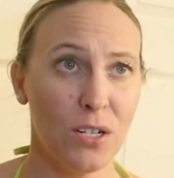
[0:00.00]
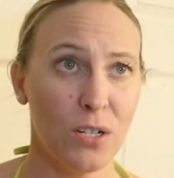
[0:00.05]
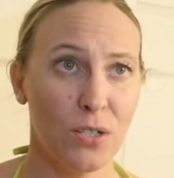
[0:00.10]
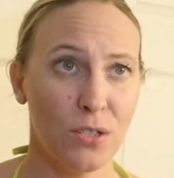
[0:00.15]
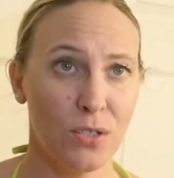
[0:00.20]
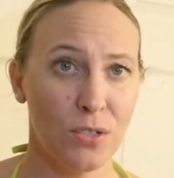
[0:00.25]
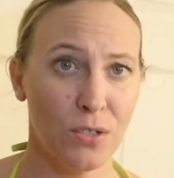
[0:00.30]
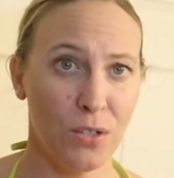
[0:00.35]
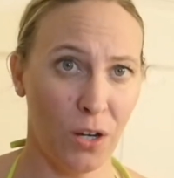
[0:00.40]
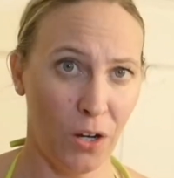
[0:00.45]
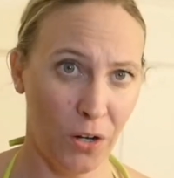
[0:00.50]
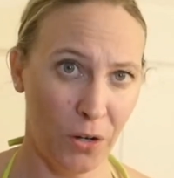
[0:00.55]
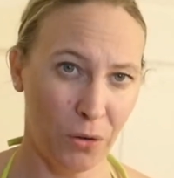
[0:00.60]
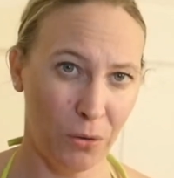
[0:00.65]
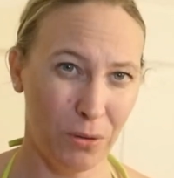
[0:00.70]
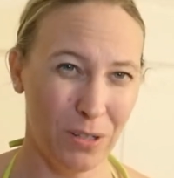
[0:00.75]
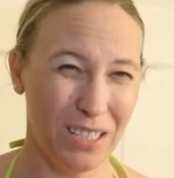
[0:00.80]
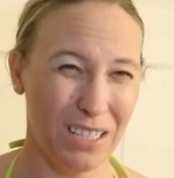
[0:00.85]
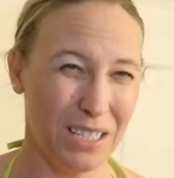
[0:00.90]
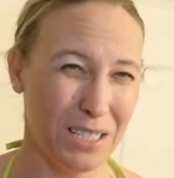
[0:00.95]

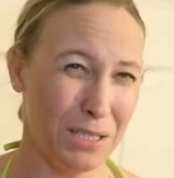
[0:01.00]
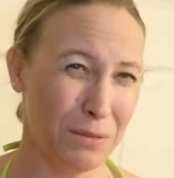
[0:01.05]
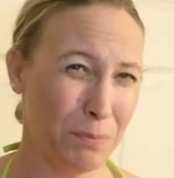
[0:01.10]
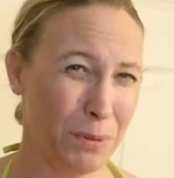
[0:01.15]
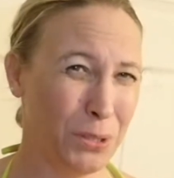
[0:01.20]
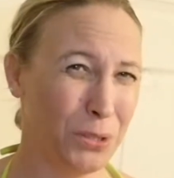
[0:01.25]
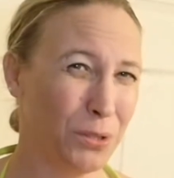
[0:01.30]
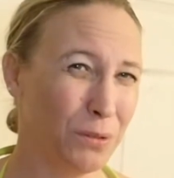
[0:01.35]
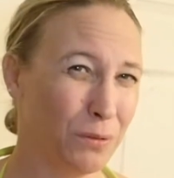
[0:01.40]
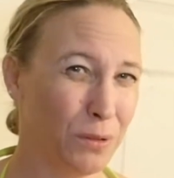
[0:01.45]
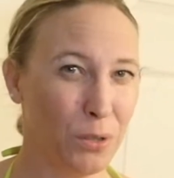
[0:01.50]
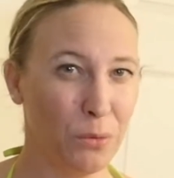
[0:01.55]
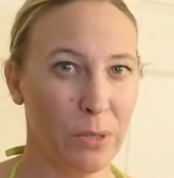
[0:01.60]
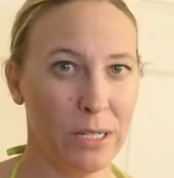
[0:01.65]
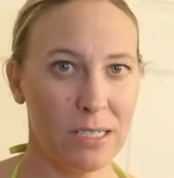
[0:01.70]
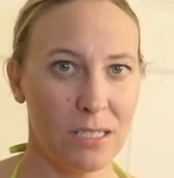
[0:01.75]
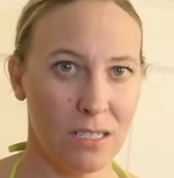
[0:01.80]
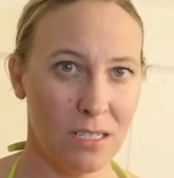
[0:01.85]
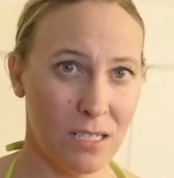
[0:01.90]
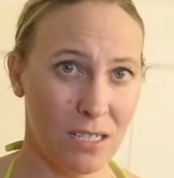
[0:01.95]
so it's been over a
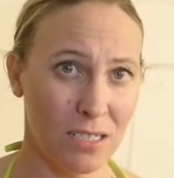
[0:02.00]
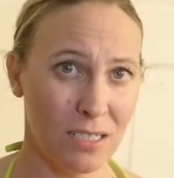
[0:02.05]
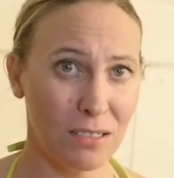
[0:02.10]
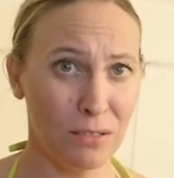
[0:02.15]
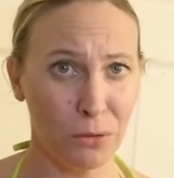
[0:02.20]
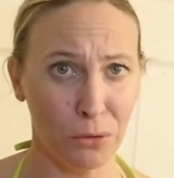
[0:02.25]
week since I did